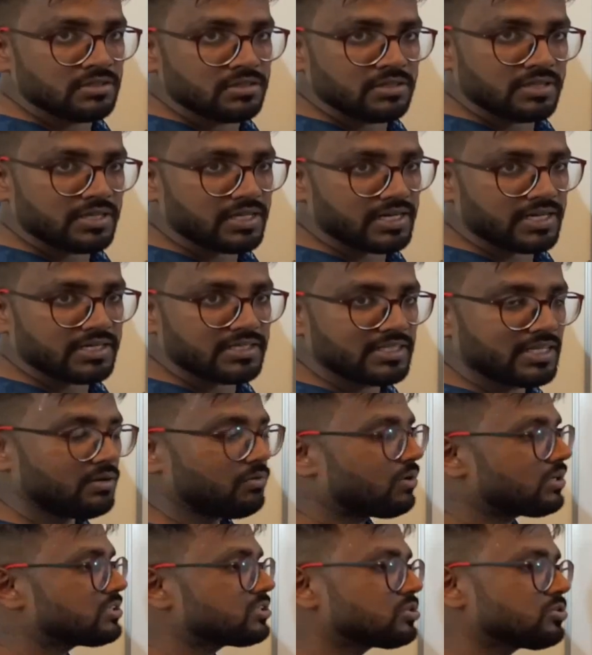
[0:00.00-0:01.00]
Correct? They
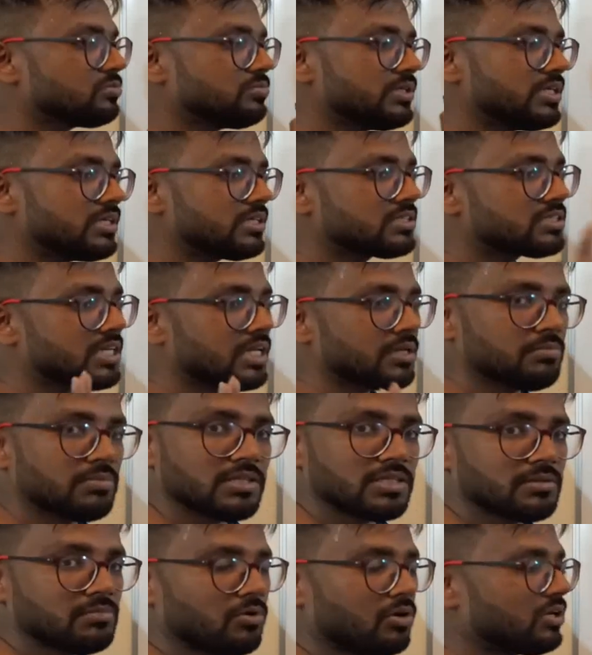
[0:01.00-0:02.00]
want to be stable.
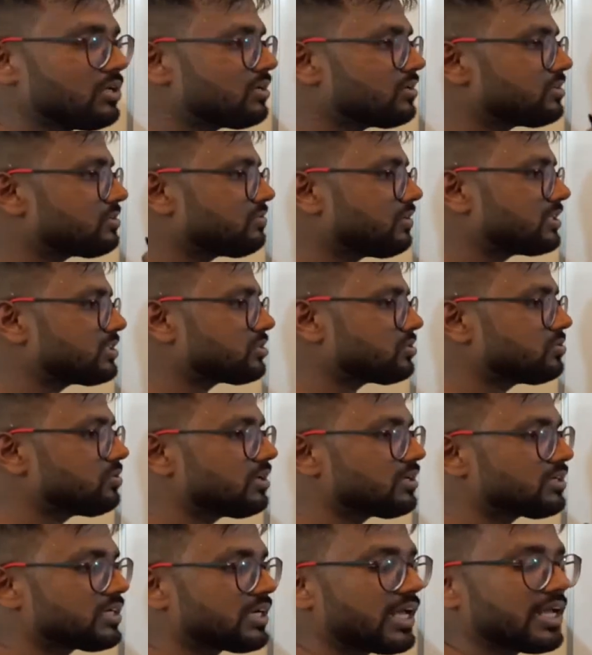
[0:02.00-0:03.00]
The molecule wants to
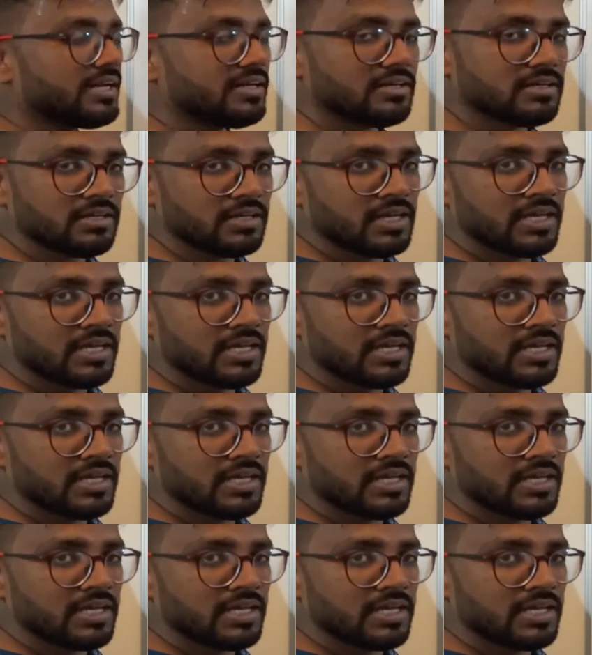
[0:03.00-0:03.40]
attain a